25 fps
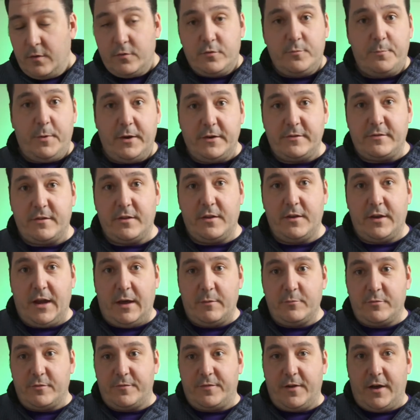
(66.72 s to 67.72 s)
So basically the
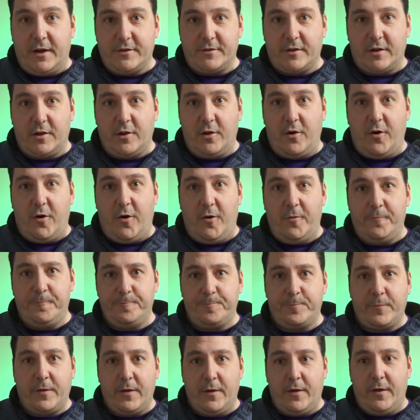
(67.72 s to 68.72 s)
damselflies are low.
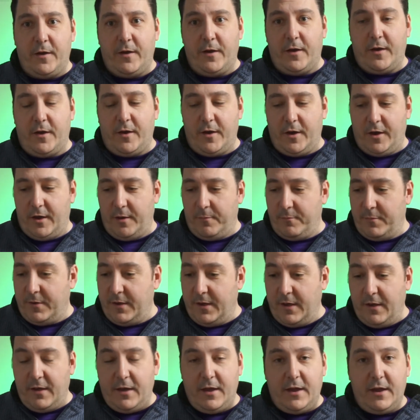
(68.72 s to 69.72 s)
Um,
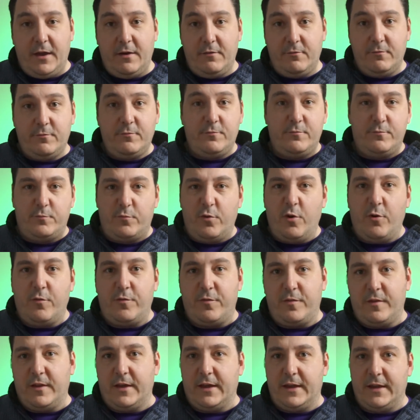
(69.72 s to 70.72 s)
it
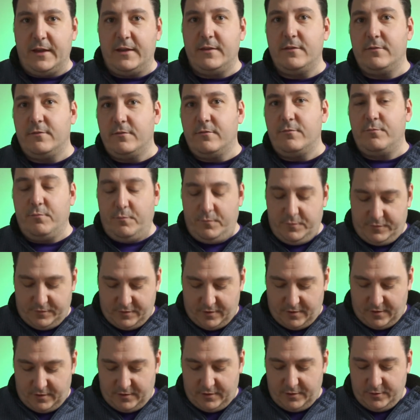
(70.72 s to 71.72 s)
roughly
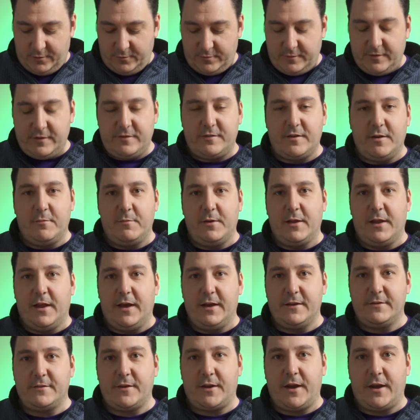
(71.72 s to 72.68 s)
sort of loosely simulates a